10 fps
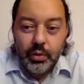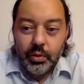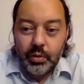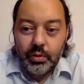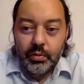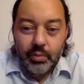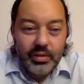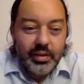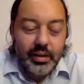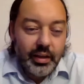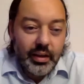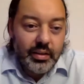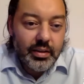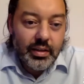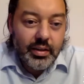your
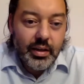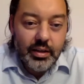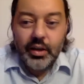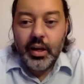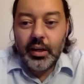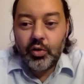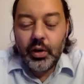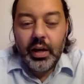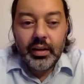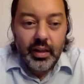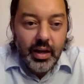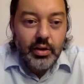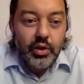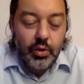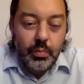resilience as a country
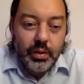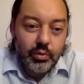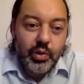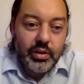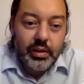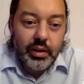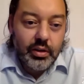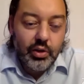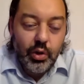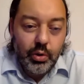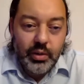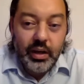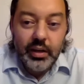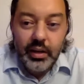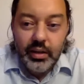unless you build resilience in those
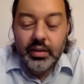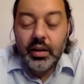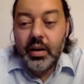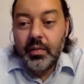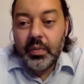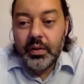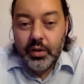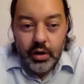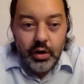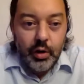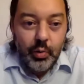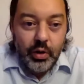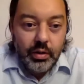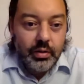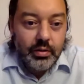areas, starting
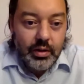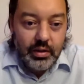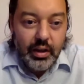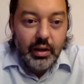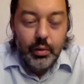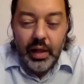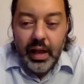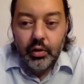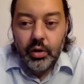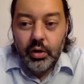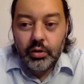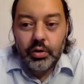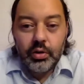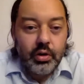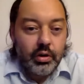with sustainable
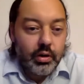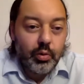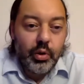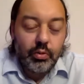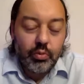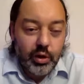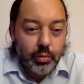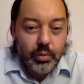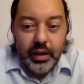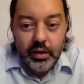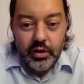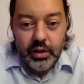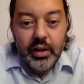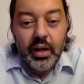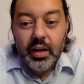agriculture, starting with renewable
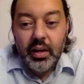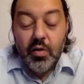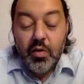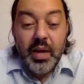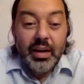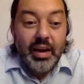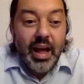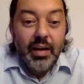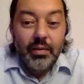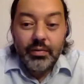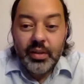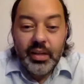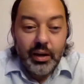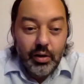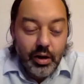energy. You may not have the
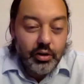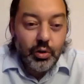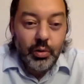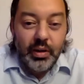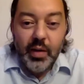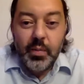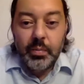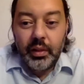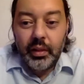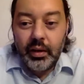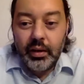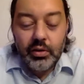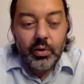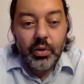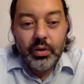technological
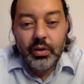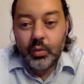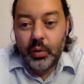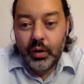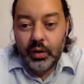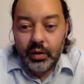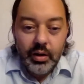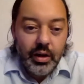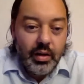capabilities, so this is where